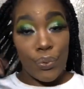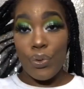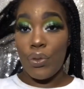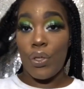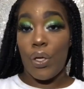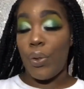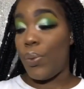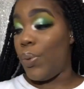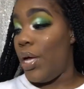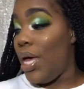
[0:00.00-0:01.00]
So
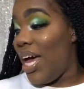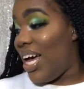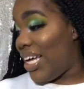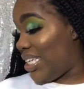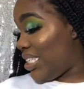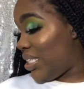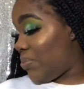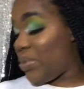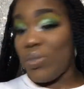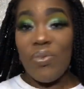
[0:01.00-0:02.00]
do
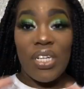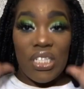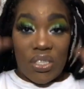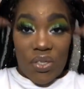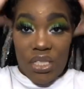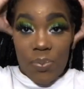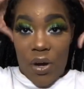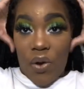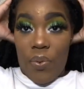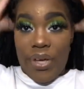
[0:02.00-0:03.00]
I want to do this
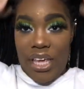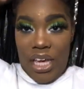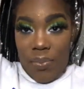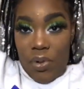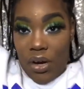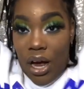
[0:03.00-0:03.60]
part on camera?